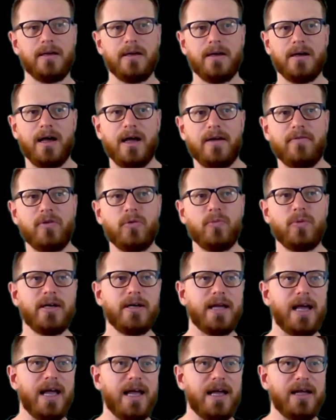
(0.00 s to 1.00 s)
Hi everyone,
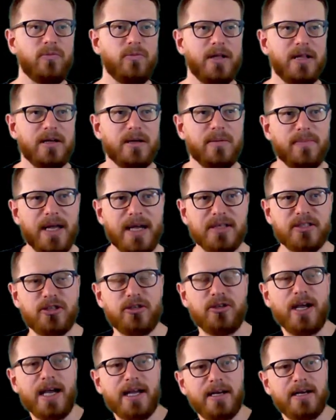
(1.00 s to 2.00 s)
and welcome back
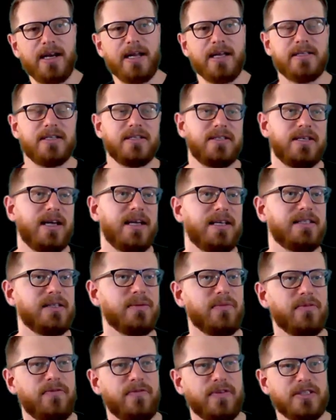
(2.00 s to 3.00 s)
to Hanon Exercise
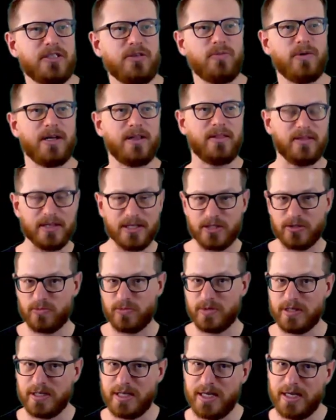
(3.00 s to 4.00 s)
number 31. This
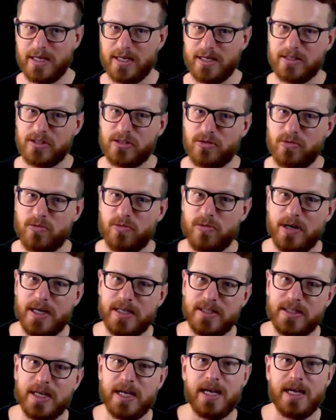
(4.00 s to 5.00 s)
one is
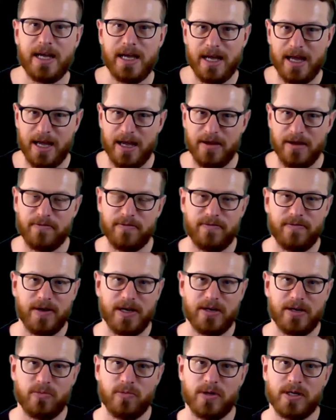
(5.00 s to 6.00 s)
quite a
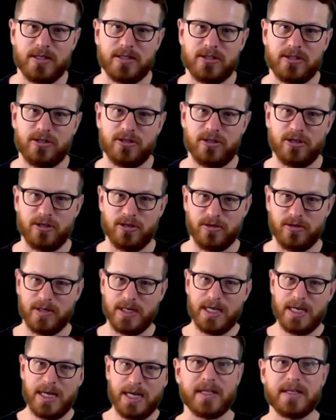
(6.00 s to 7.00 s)
fun one to do.
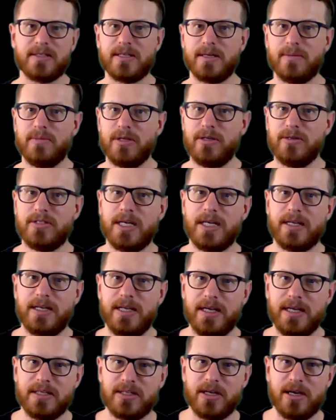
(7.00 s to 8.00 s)
Some new
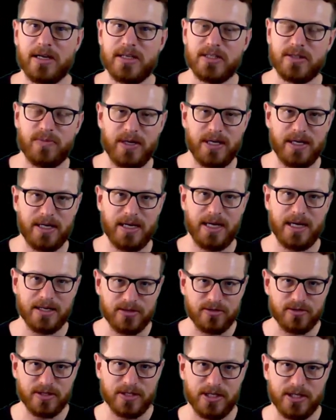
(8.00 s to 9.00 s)
technique is going to be
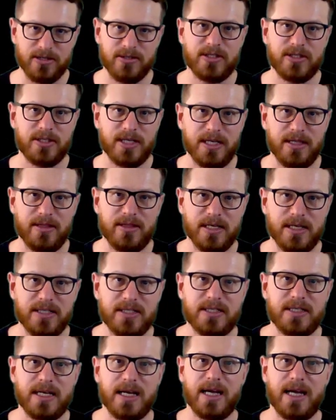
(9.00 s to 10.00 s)
introduced in
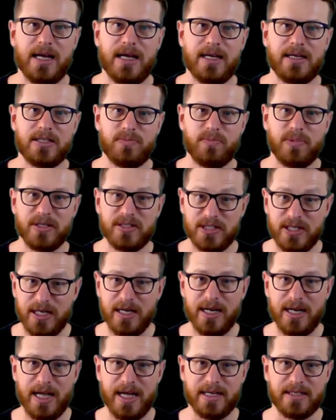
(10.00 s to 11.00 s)
this
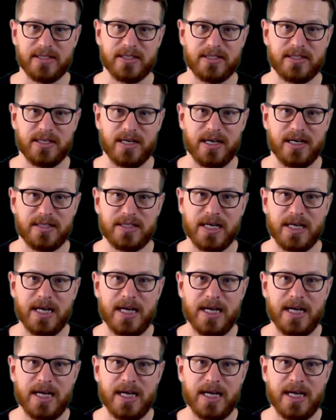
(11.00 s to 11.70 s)
particular exercise